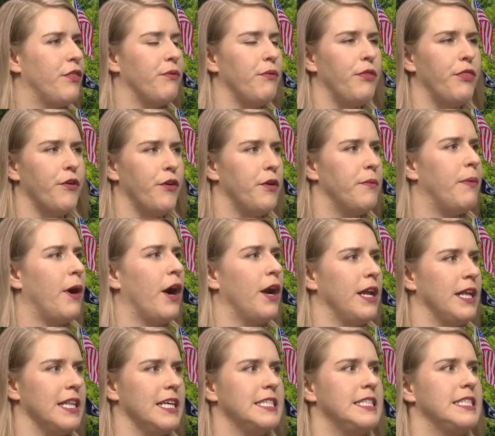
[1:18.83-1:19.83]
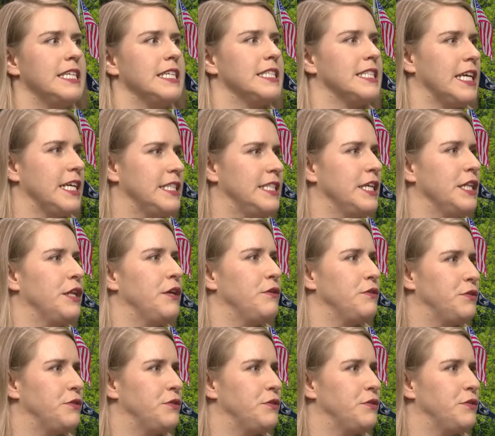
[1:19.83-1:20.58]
through third-party listings like Zillow,